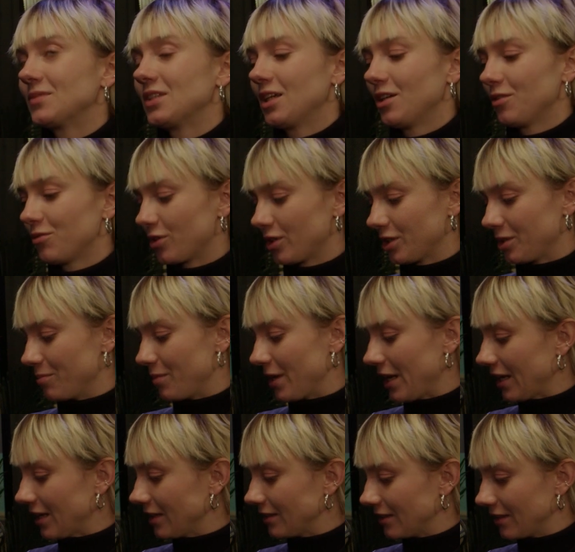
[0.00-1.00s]
for the
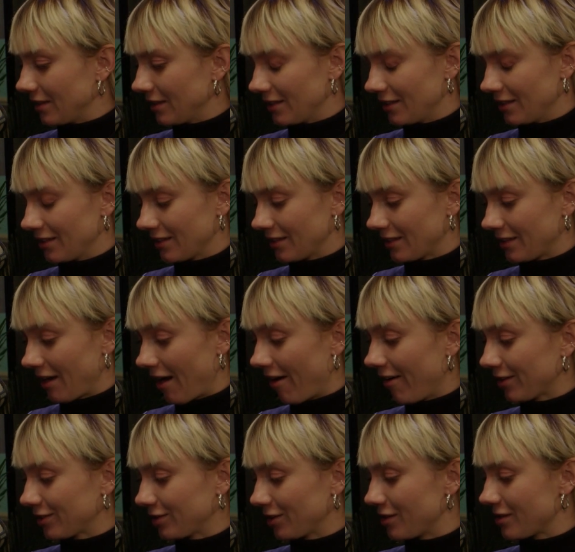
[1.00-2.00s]
main
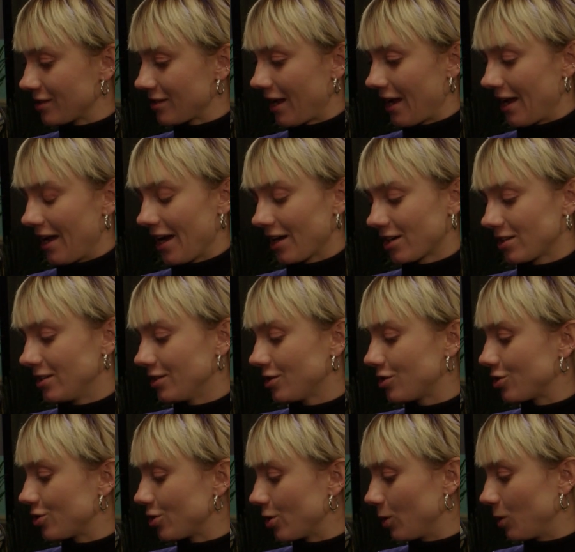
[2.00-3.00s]
characters, I actually
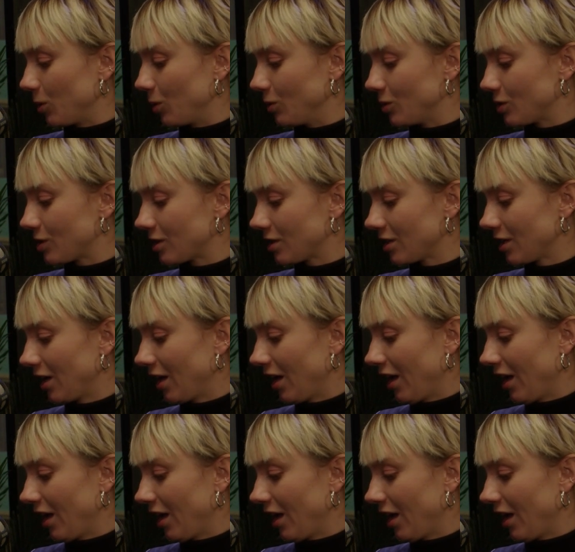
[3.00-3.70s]
chose